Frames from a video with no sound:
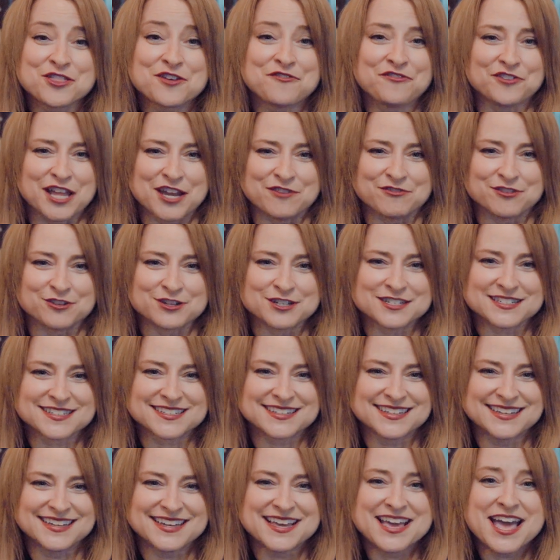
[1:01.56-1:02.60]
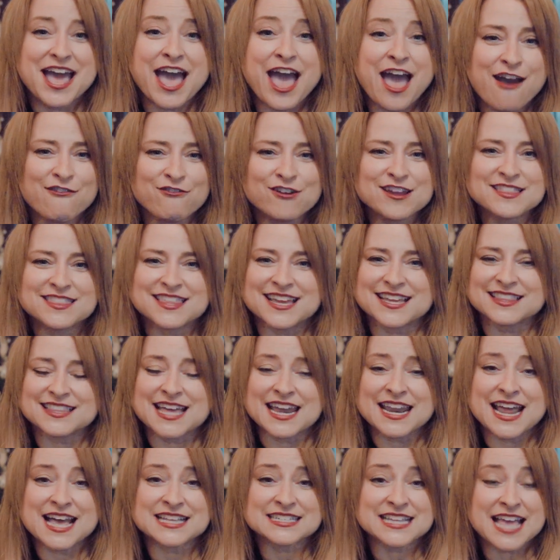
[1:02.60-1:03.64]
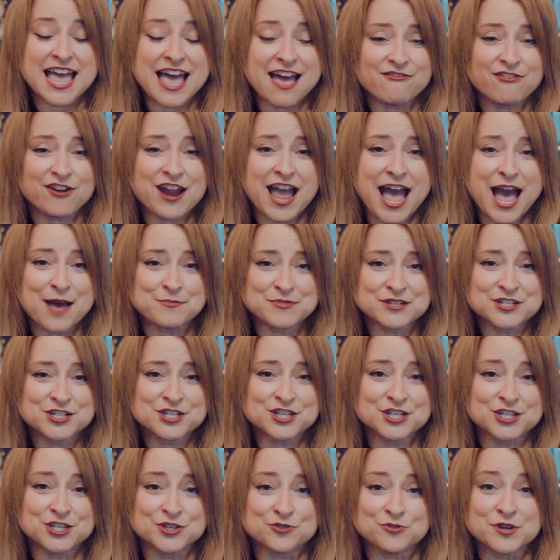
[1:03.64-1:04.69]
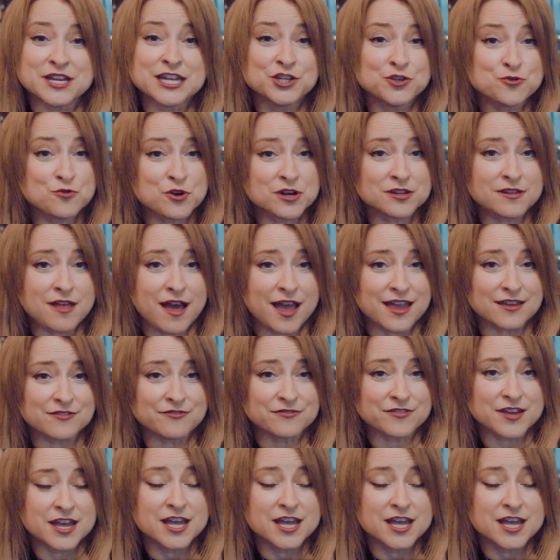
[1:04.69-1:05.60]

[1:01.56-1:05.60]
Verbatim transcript: the flavors. Everything that has ever happened to you in your life